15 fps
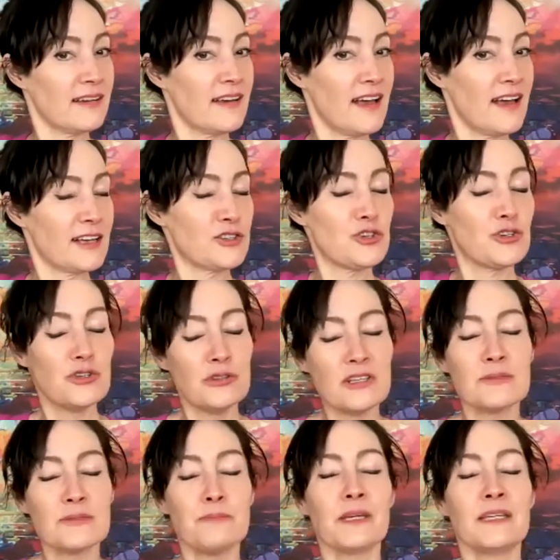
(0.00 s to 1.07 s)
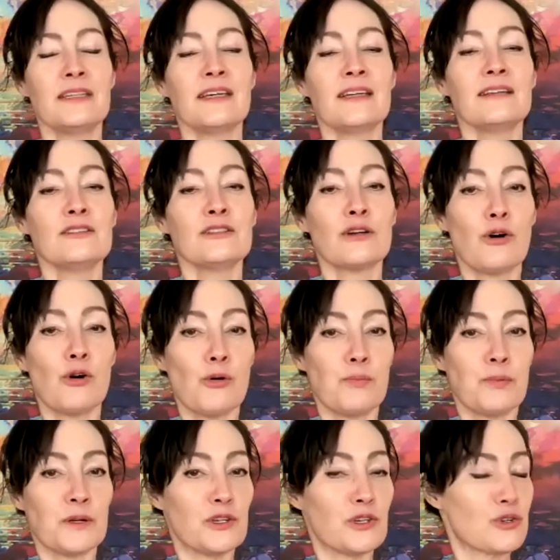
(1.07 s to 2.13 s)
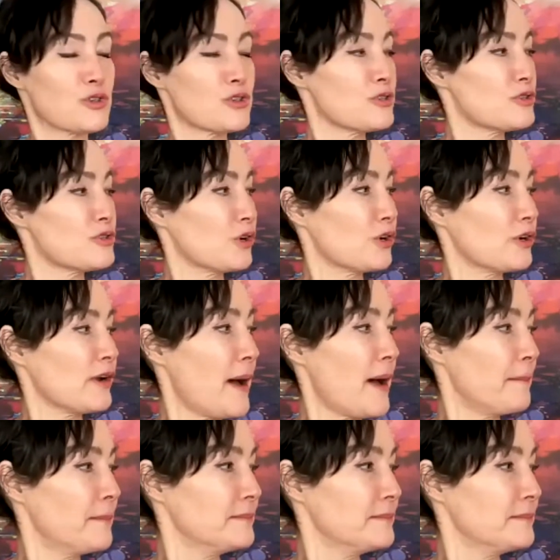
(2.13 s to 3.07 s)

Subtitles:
As you do this, begin to open your sternum.